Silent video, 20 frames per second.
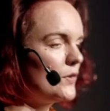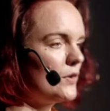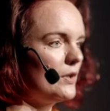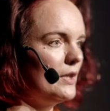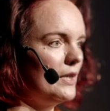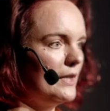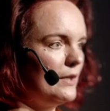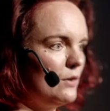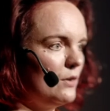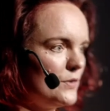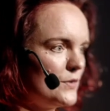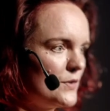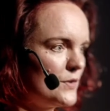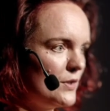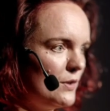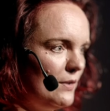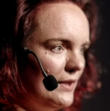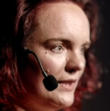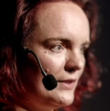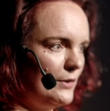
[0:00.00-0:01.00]
and
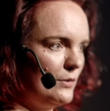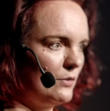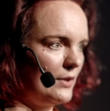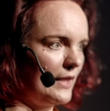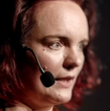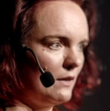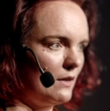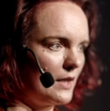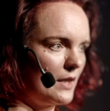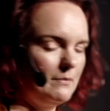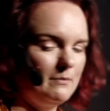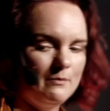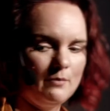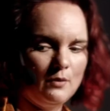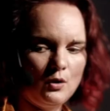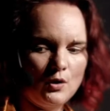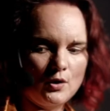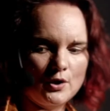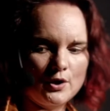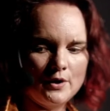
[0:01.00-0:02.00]
also in the Nordic Art
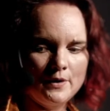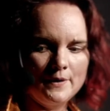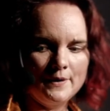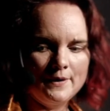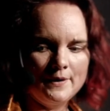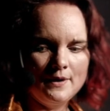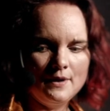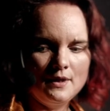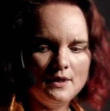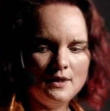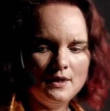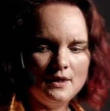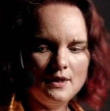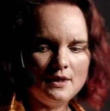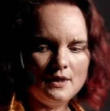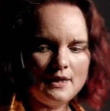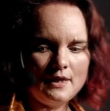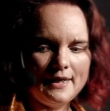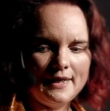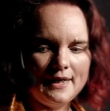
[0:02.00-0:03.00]
blog.
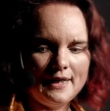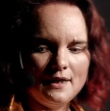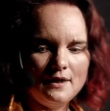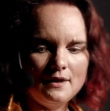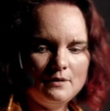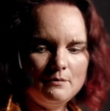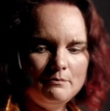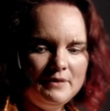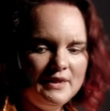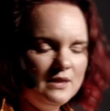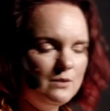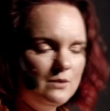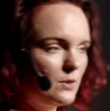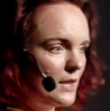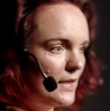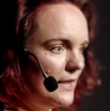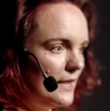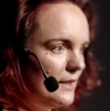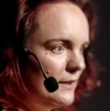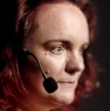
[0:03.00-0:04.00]
Uh, meanwhile,